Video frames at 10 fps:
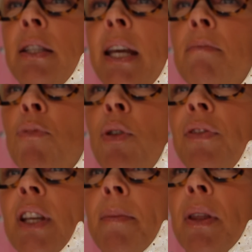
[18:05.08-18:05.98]
did move
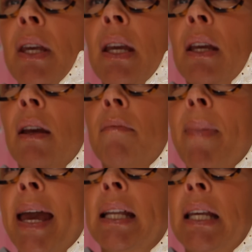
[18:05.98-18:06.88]
some of the
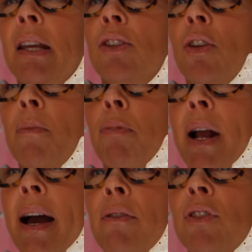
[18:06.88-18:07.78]
manganese, so the brown